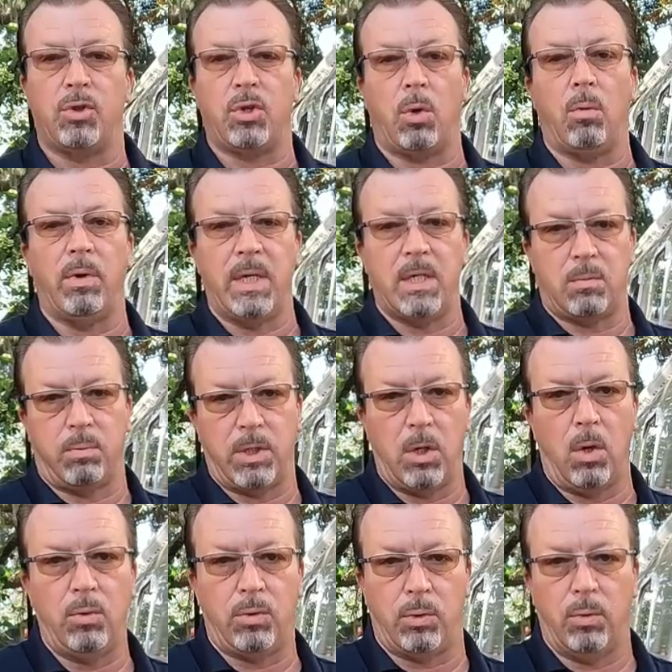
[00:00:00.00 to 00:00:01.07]
thoroughness we
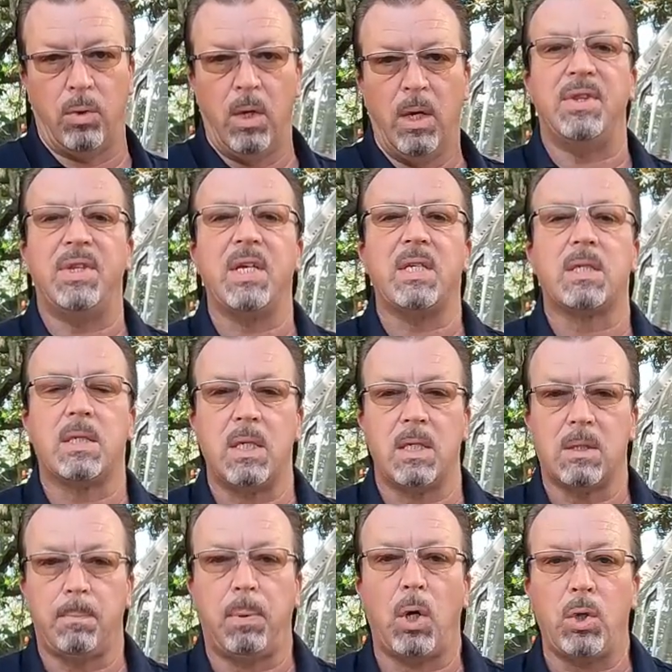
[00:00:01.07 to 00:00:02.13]
go through. This
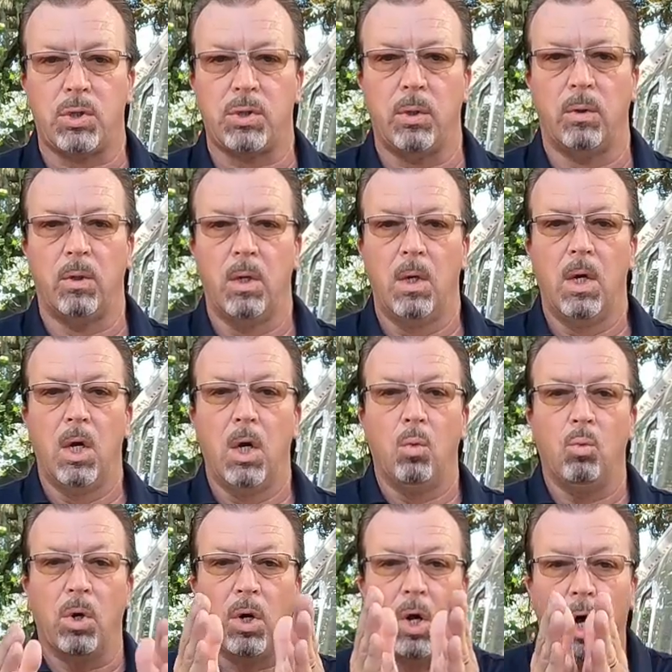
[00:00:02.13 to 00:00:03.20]
is personal.
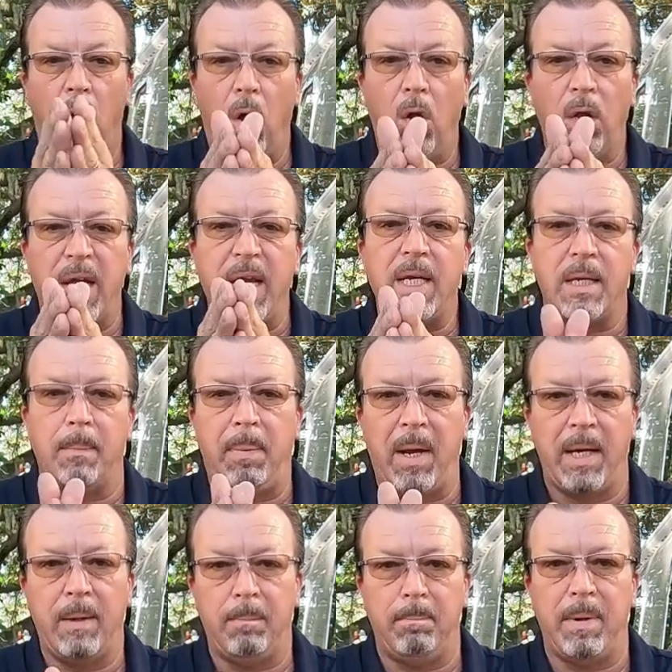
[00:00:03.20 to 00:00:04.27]
We're all
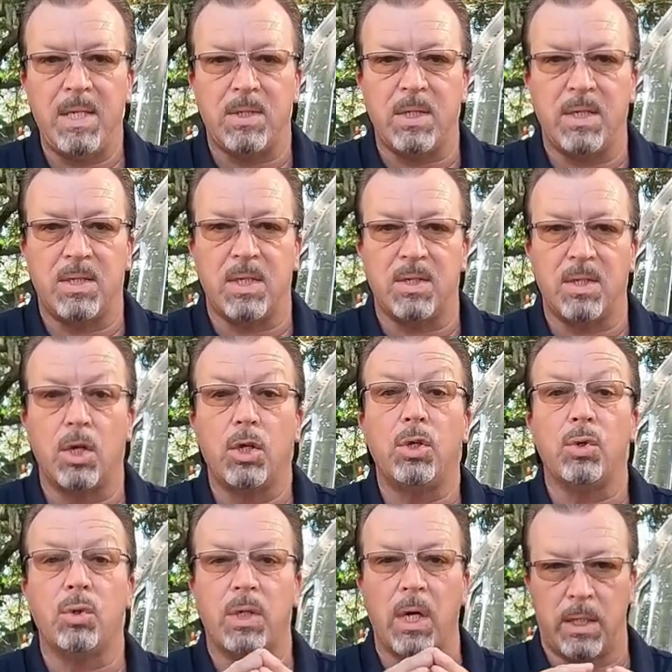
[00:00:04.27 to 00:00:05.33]
independent businesses.
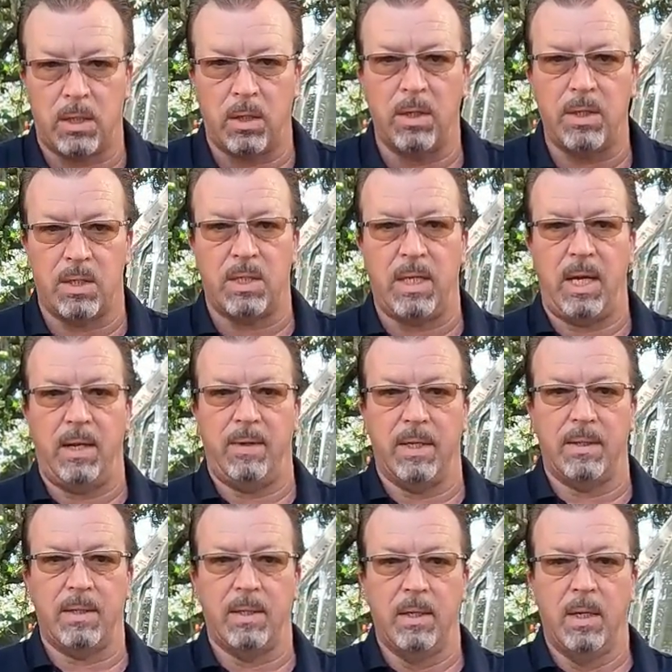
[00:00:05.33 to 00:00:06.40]
You've got to understand
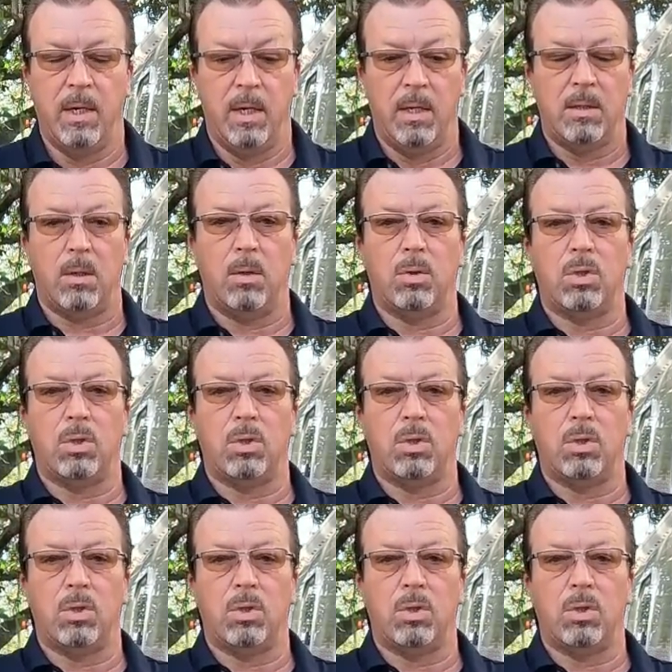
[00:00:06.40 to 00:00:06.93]
this. So